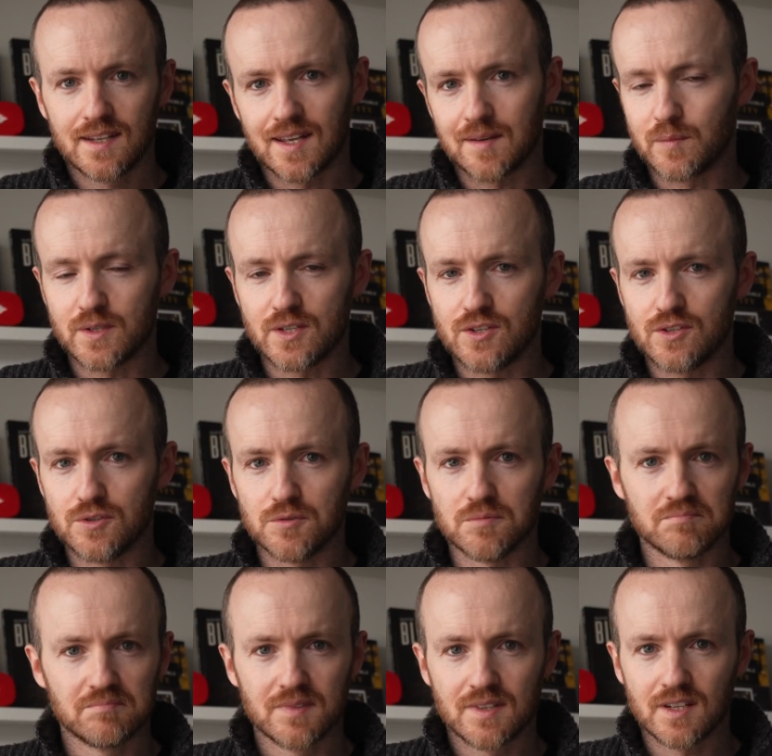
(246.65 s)
And when
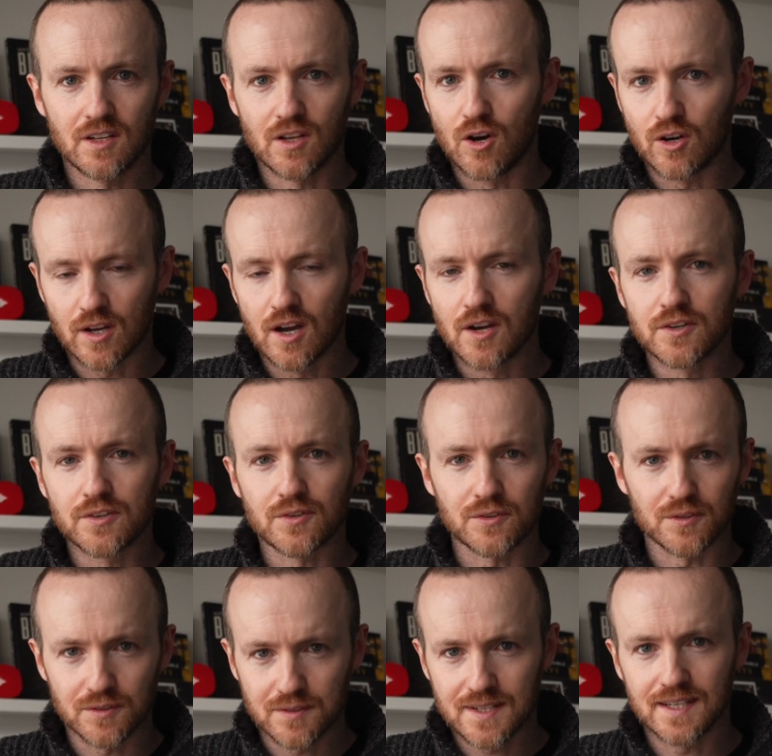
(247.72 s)
you log out
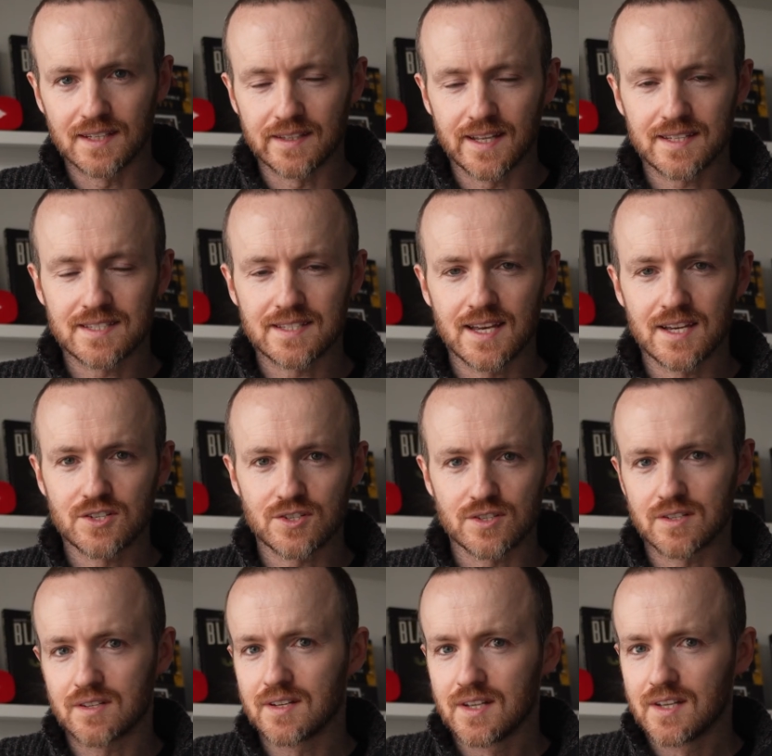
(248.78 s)
or kill that
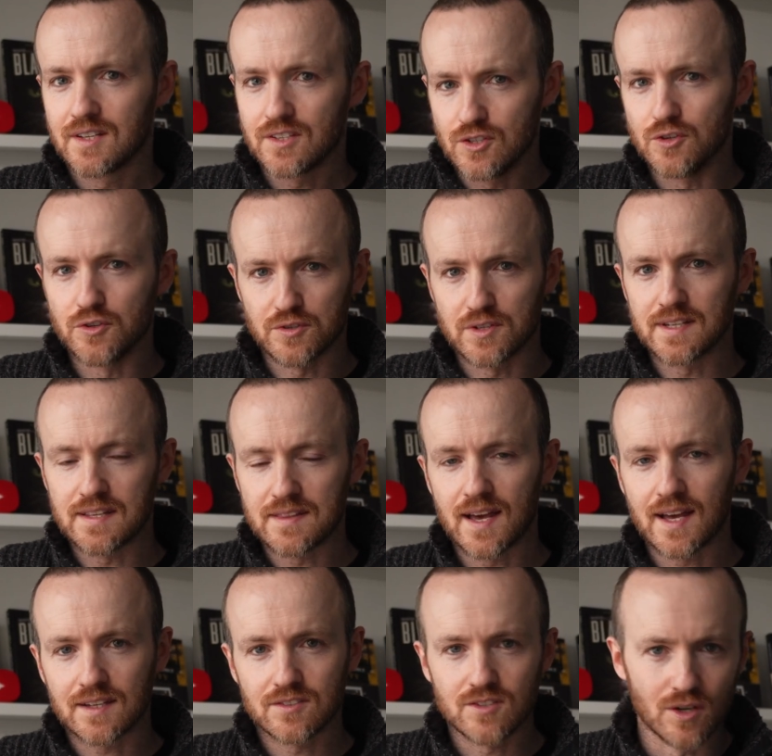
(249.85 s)
session, usually
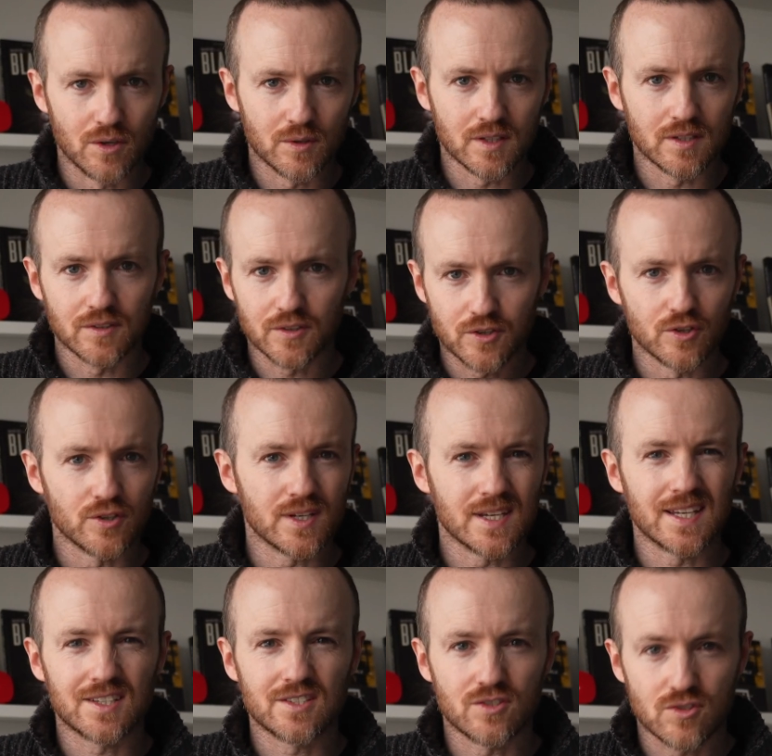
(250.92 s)
that token or cookie
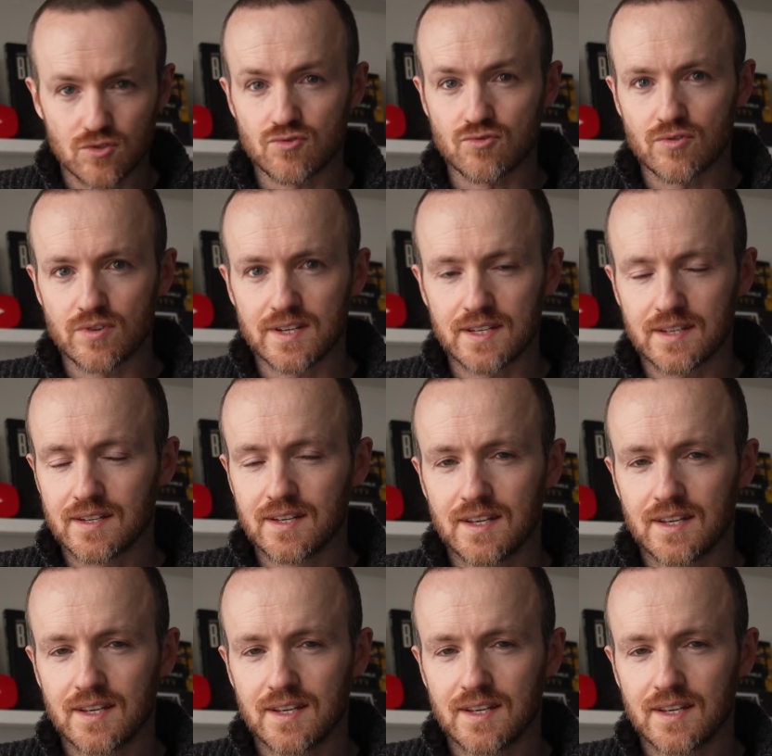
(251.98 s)
gets destroyed.